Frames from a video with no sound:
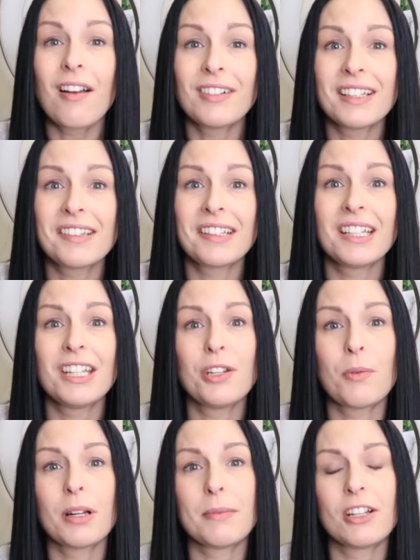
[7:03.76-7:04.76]
Obviously,
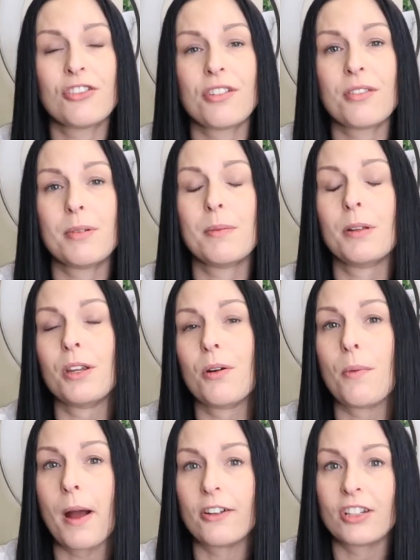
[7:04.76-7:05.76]
you wanna make sure the people
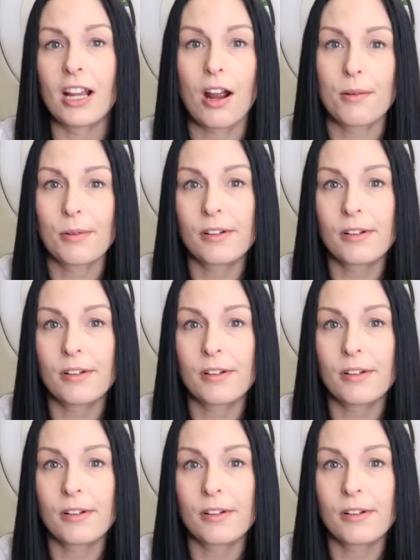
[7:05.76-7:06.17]
you're watching are